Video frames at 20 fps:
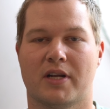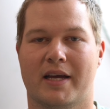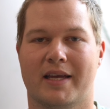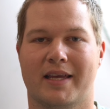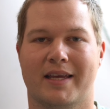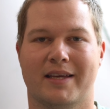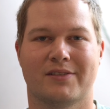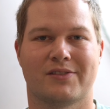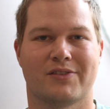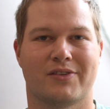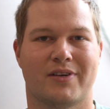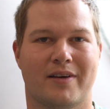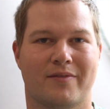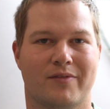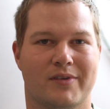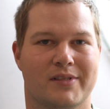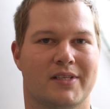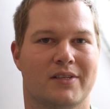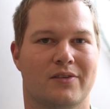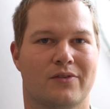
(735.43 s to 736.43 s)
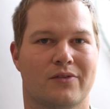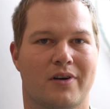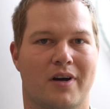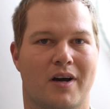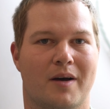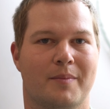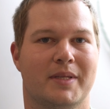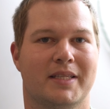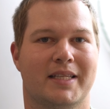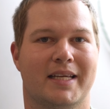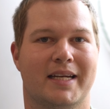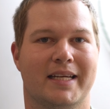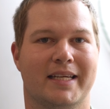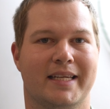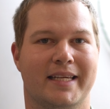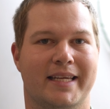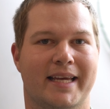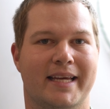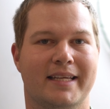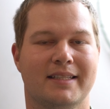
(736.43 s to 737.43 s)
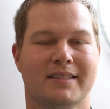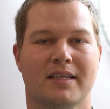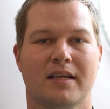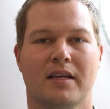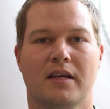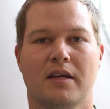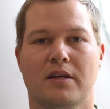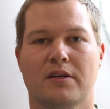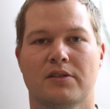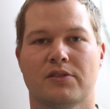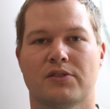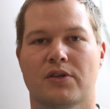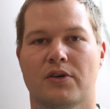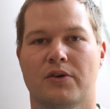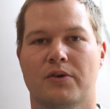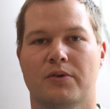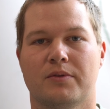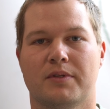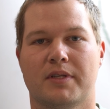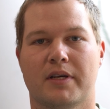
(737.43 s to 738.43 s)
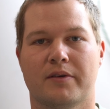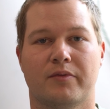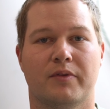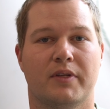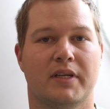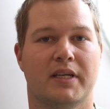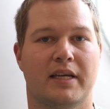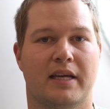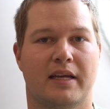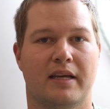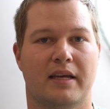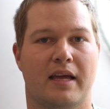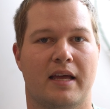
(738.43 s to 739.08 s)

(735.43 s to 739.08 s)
I answer every single comment that I get. So definitely,